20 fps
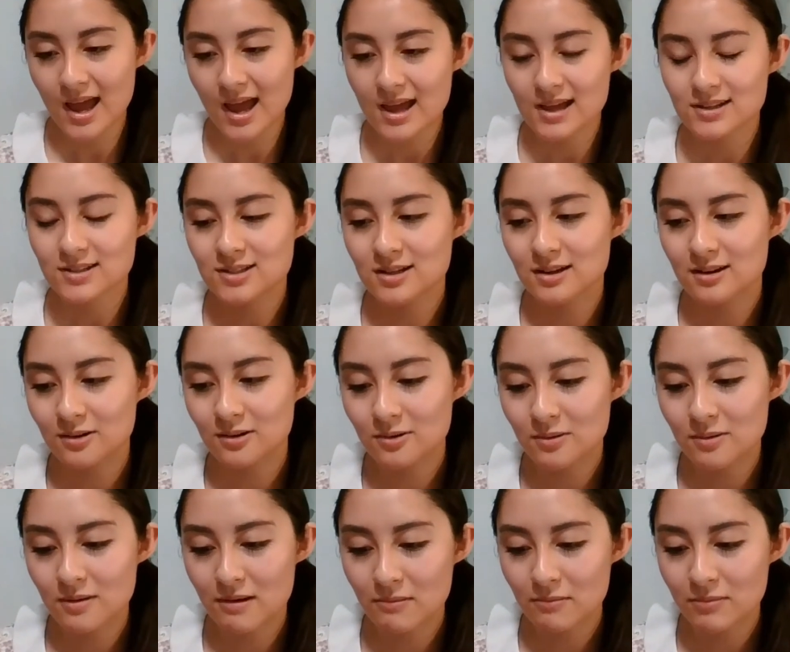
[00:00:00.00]

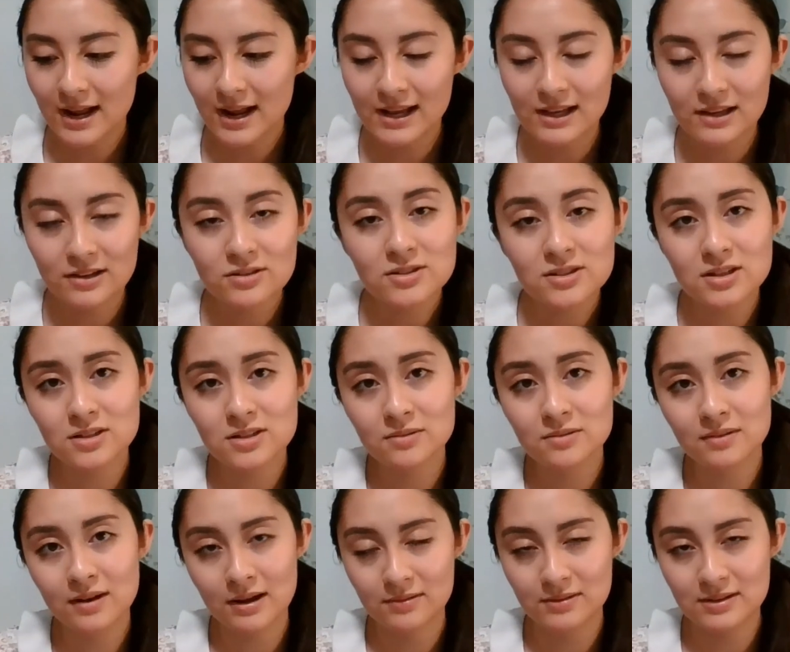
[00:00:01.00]
So what I used to do when
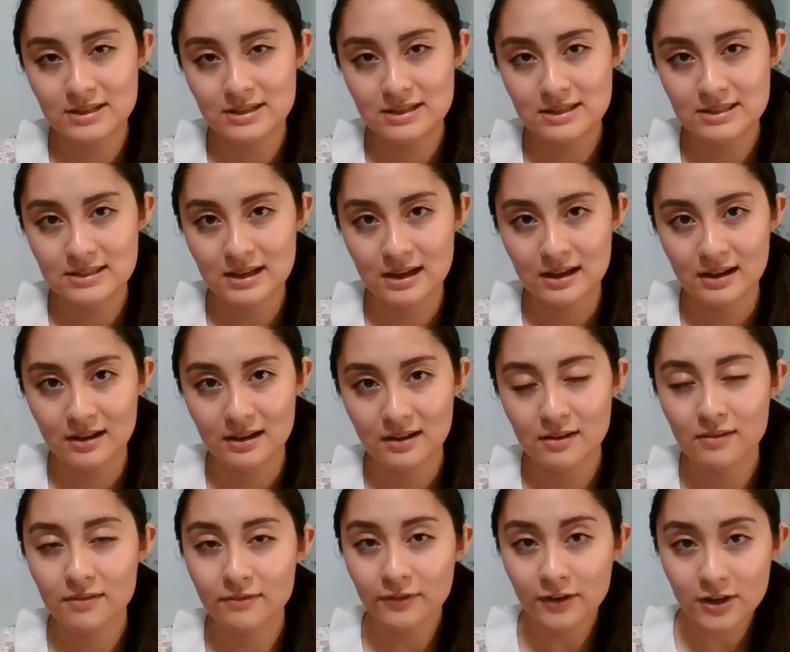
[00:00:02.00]
I was uh,
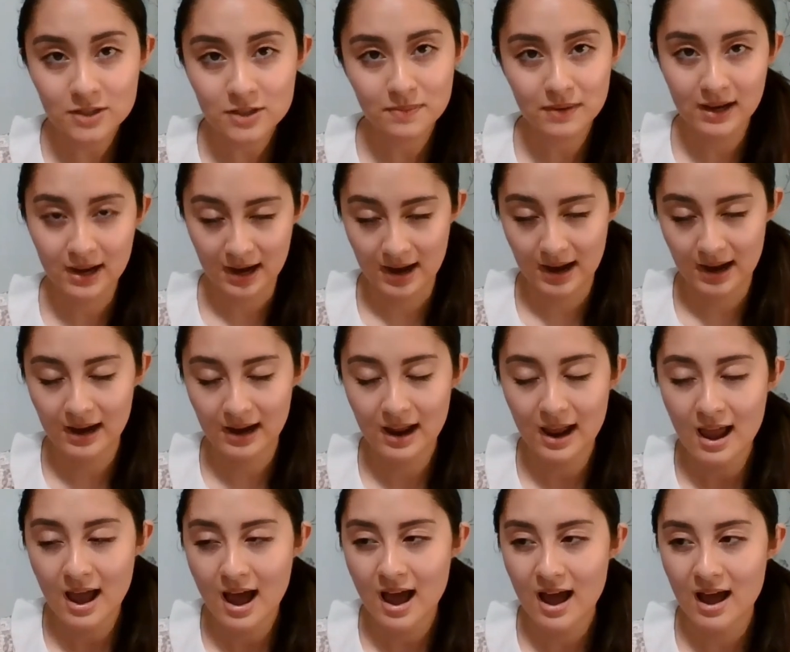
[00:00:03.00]
first beginning,
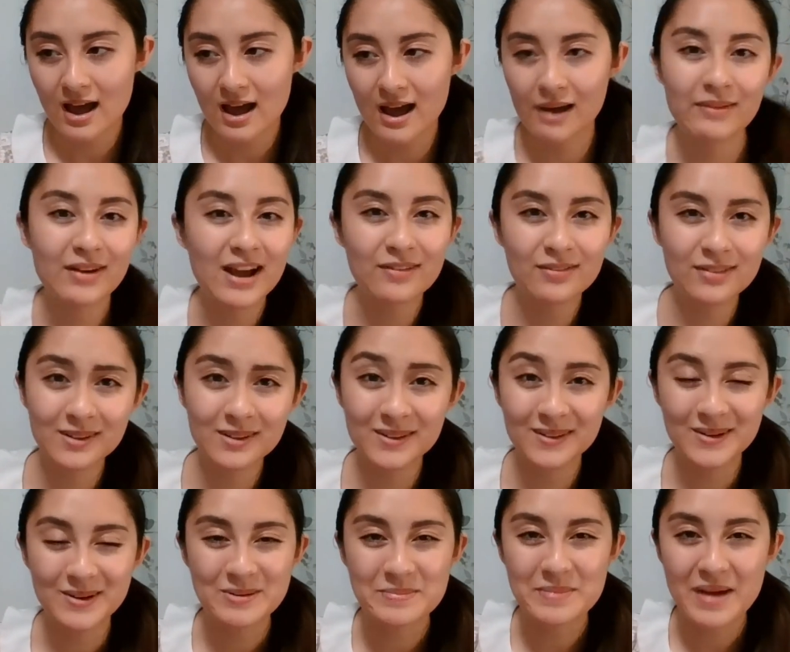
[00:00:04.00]
uh, I would have a little
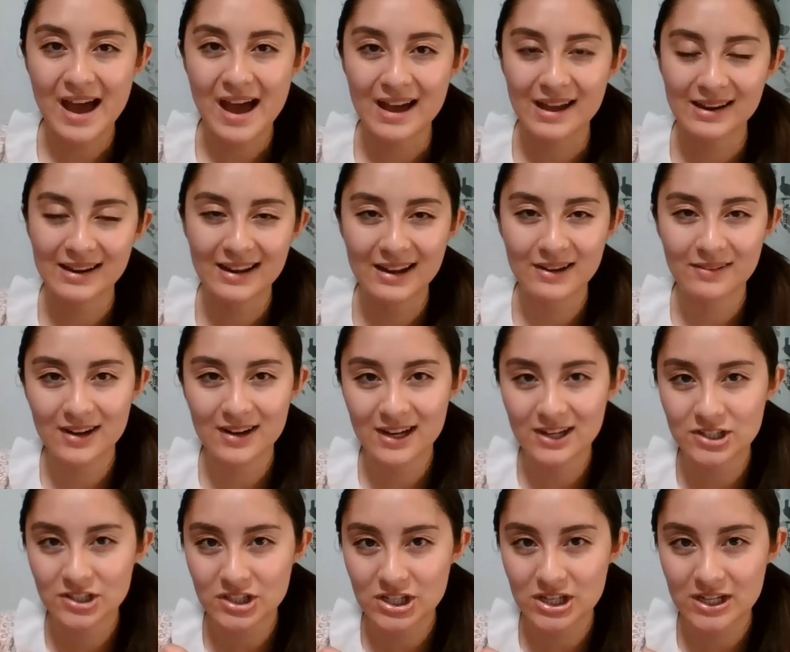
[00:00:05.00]
notepad and I would
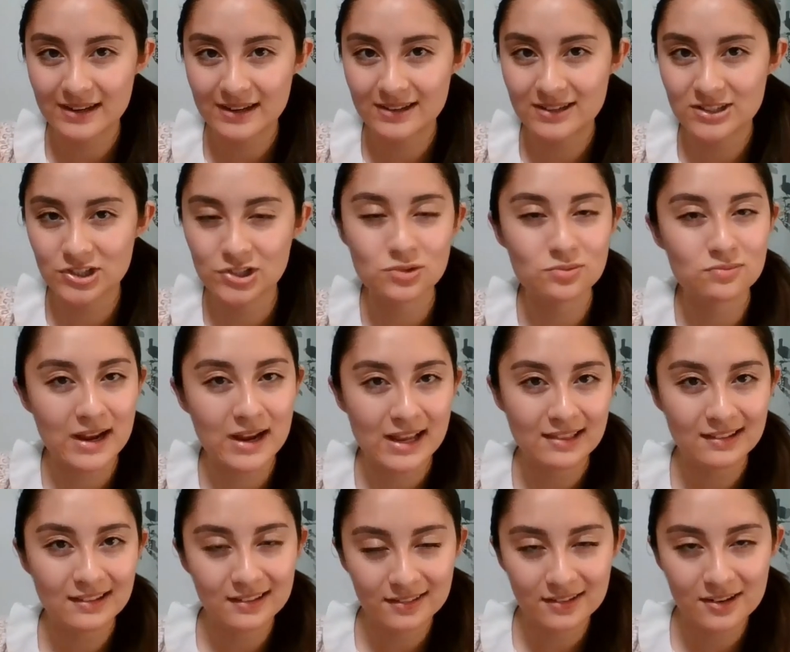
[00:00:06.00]
actually just write
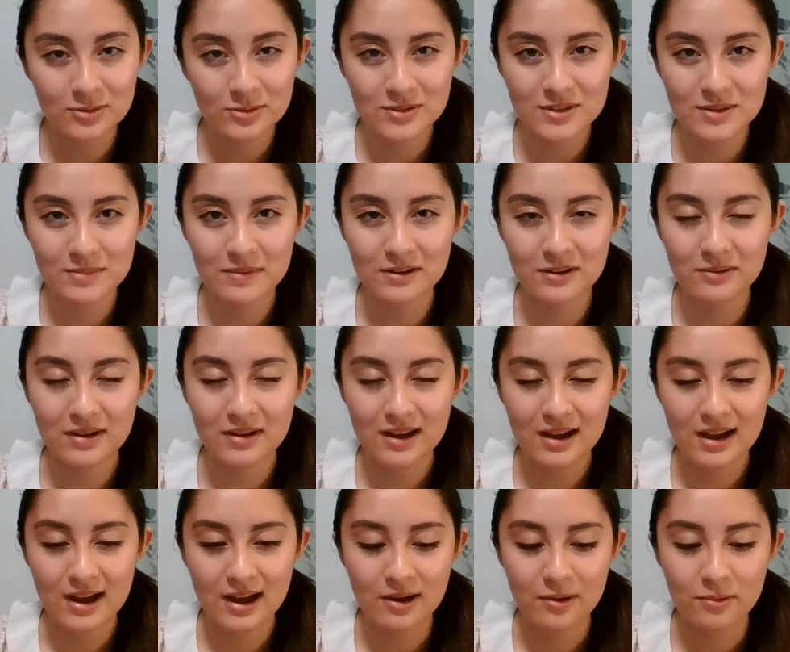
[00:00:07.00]
little notes about
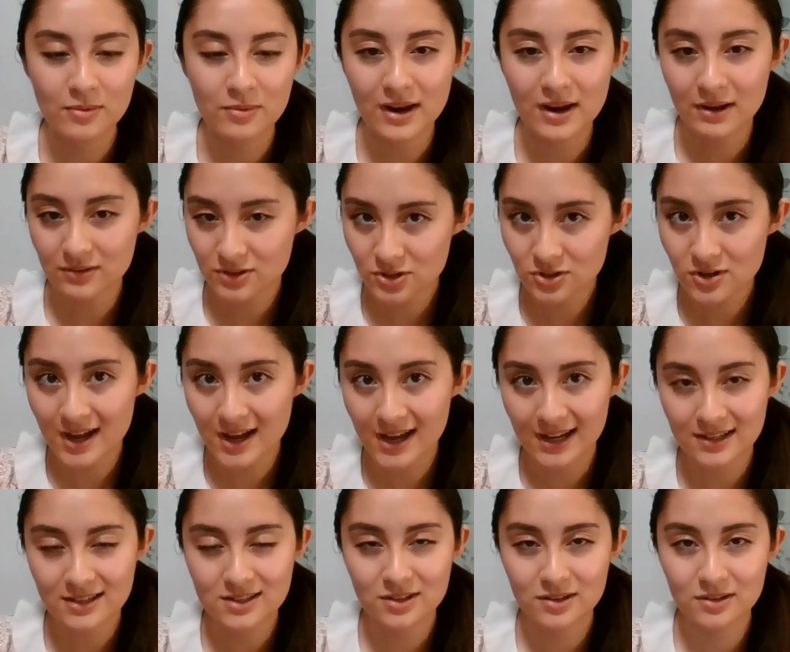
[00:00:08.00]
uh, what I was trying.
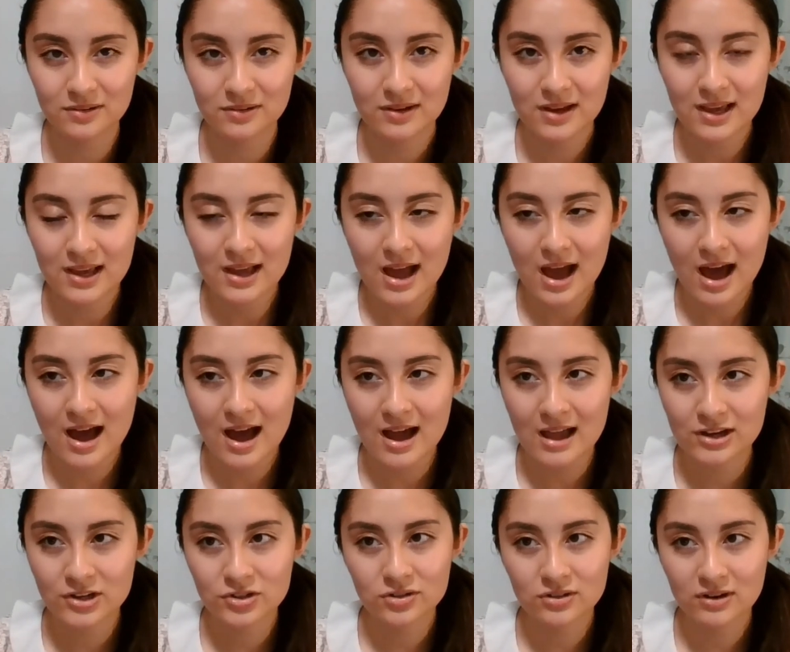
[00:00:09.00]
So I
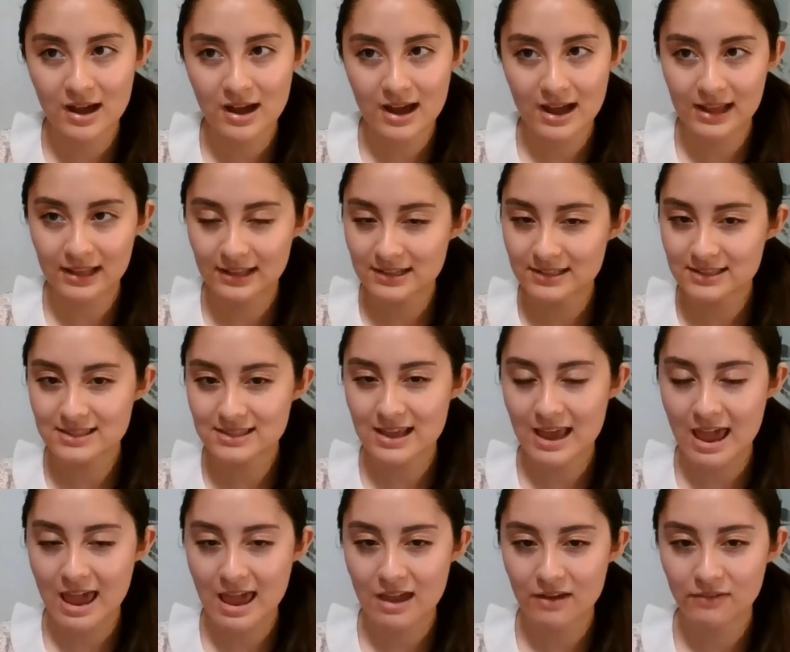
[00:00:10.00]
try, let's
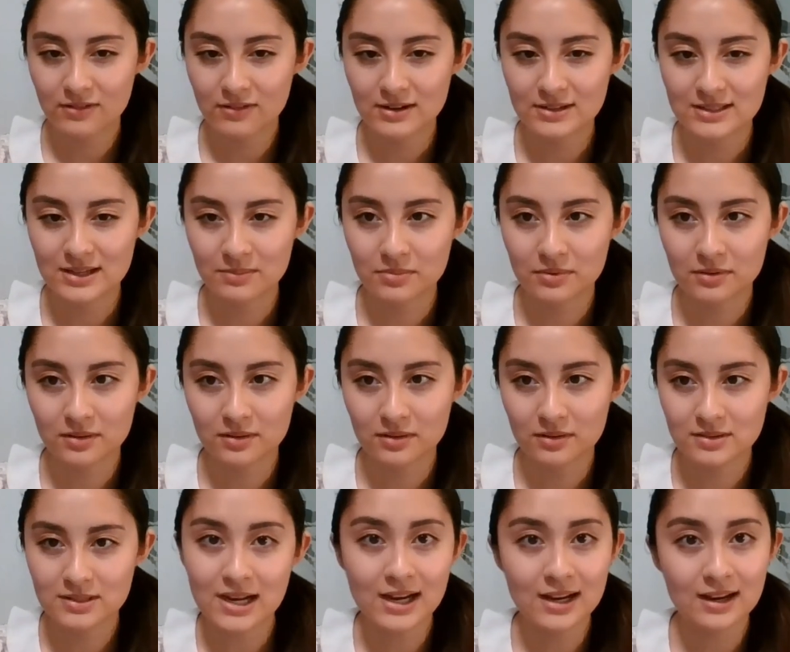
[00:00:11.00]
say, for example,
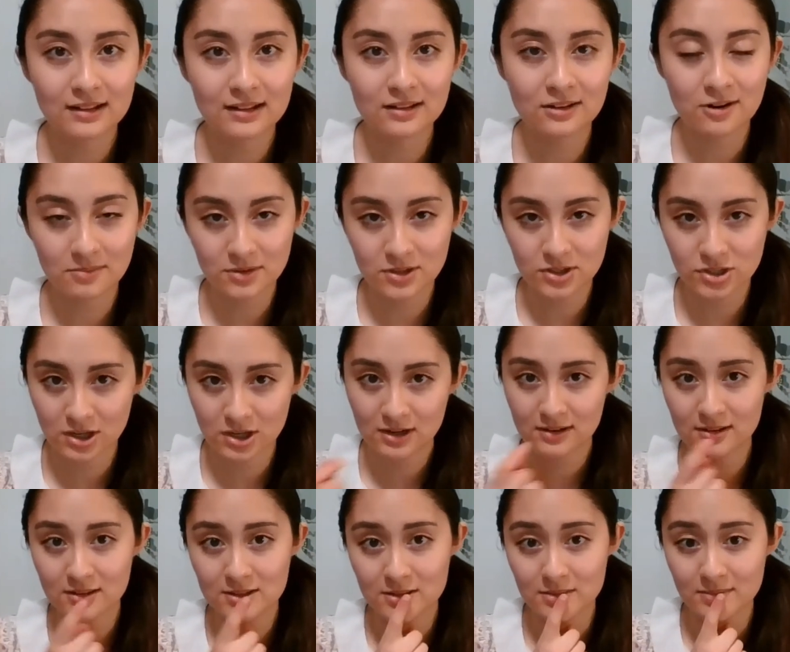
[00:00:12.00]
tightening the embouchure,
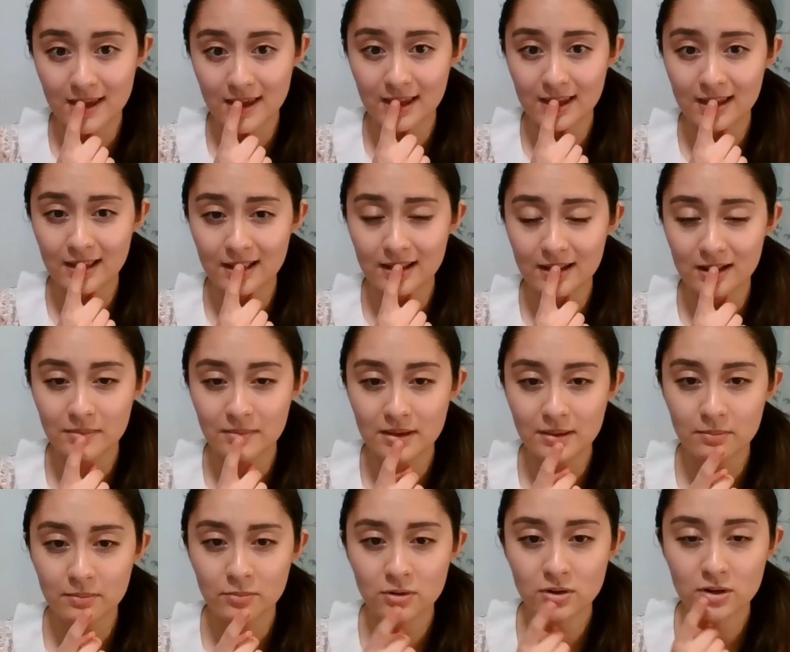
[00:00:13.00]
so I'm making it a little bit
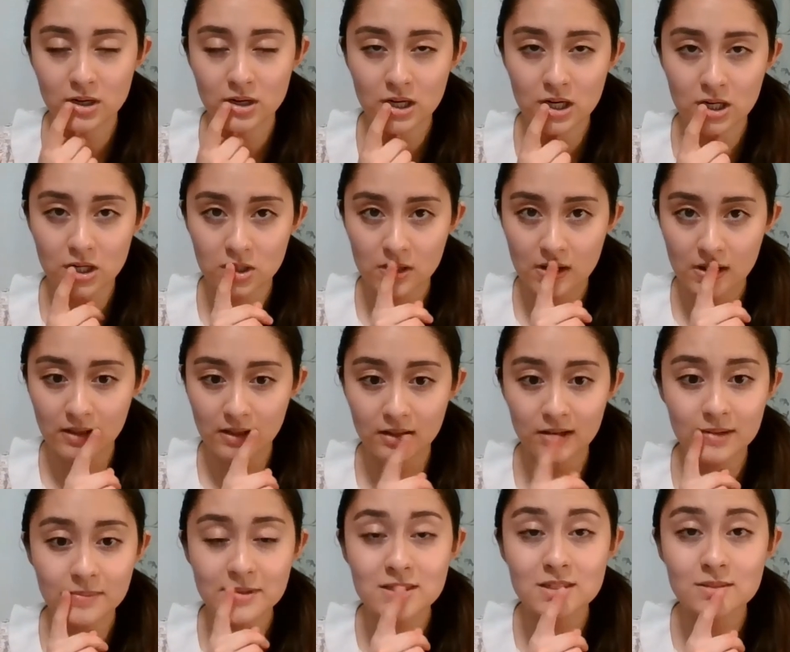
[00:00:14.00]
more, a little
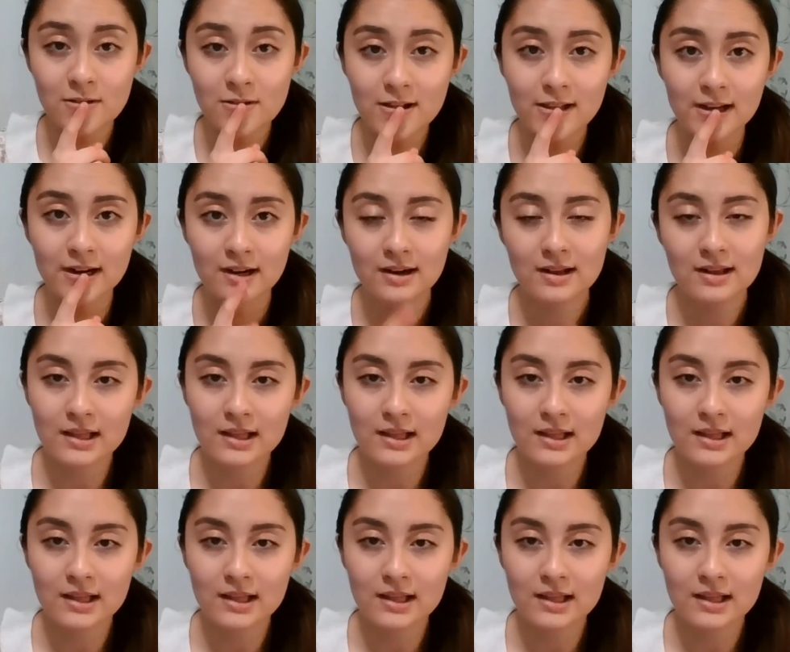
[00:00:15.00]
bit smaller.